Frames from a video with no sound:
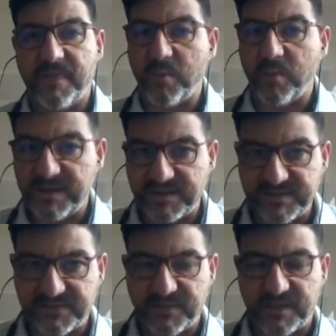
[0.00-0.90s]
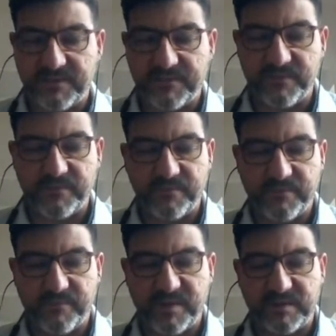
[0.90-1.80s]
One is
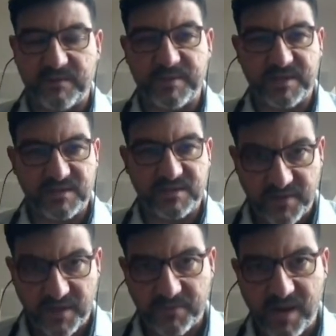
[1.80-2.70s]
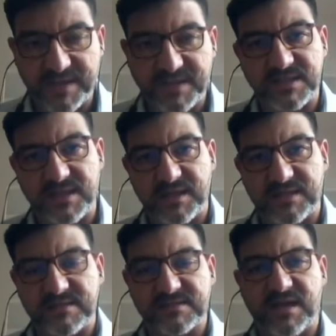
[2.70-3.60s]
because of their rarity,
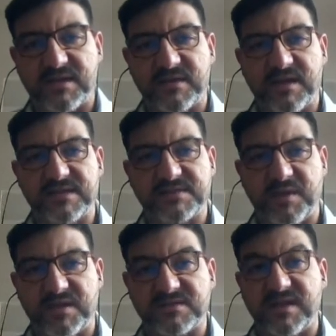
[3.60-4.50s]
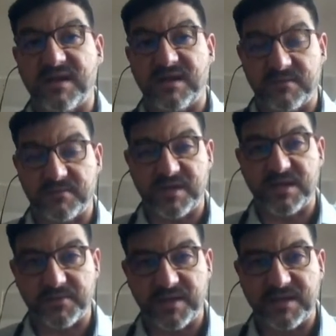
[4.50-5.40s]
and second is because they are
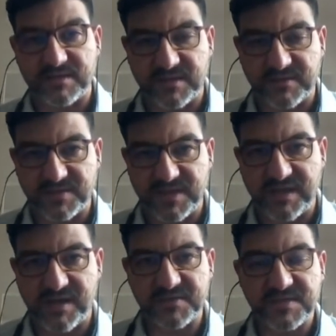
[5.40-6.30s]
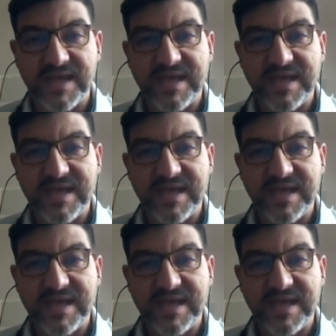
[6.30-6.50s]
really, really heterogeneous,